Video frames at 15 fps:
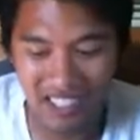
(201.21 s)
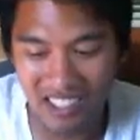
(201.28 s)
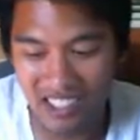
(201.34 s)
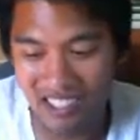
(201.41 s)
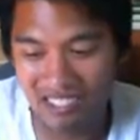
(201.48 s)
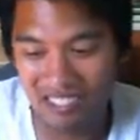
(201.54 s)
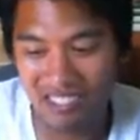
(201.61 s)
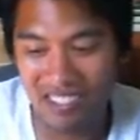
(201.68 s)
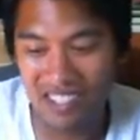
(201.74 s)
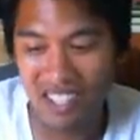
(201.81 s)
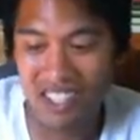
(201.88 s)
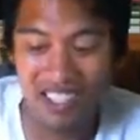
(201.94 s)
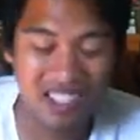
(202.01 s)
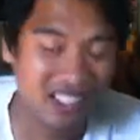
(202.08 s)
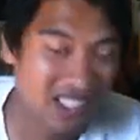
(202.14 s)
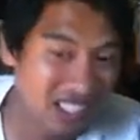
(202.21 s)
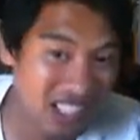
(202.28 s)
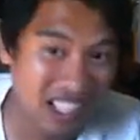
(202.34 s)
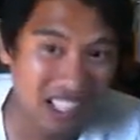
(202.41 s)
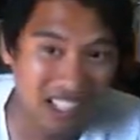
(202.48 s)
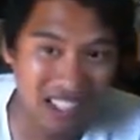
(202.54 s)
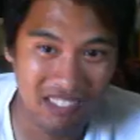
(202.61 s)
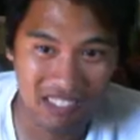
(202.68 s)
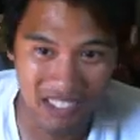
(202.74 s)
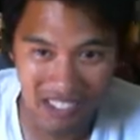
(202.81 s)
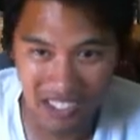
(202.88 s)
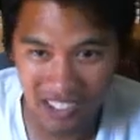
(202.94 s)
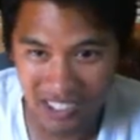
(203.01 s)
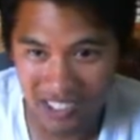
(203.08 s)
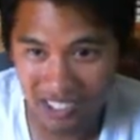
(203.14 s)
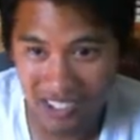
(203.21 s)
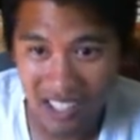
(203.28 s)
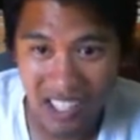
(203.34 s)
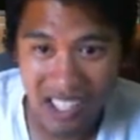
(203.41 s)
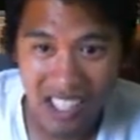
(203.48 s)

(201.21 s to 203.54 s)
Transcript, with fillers: than what I thought it would go.